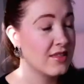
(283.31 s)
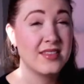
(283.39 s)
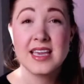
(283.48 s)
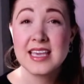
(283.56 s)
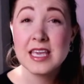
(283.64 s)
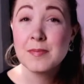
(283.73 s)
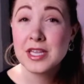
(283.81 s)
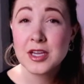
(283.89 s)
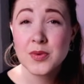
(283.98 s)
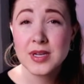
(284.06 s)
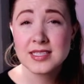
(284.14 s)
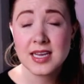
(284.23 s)
They keep
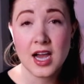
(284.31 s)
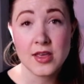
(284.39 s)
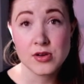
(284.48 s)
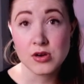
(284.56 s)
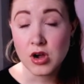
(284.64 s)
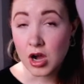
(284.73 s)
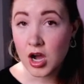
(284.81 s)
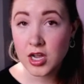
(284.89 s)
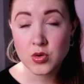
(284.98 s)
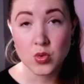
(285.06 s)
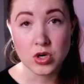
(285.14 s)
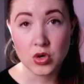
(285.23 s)
liquids either
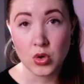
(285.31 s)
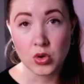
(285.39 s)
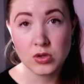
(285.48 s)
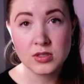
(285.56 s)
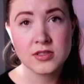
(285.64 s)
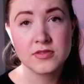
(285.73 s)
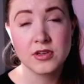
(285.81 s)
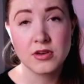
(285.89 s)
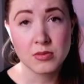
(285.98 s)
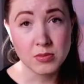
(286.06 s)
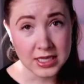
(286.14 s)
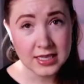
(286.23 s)
hot or cold for a
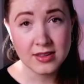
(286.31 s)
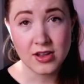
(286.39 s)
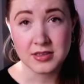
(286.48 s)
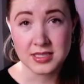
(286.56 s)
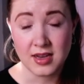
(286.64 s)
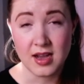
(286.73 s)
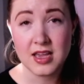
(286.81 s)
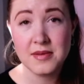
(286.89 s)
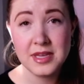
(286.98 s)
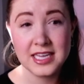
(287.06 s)
really long time.